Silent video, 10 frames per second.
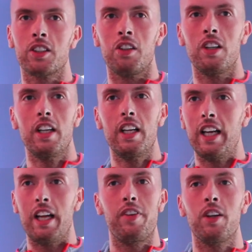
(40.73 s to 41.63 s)
So
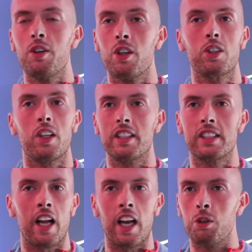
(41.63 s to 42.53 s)
if you looked on the
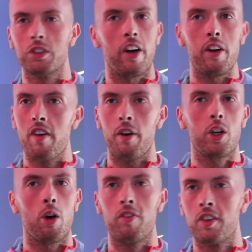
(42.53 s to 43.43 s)
start line, I was very, very
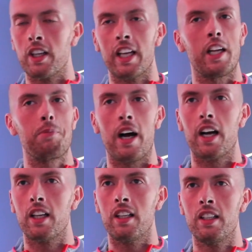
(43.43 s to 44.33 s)
confident, laid
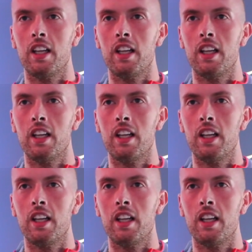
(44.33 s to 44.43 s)
back, and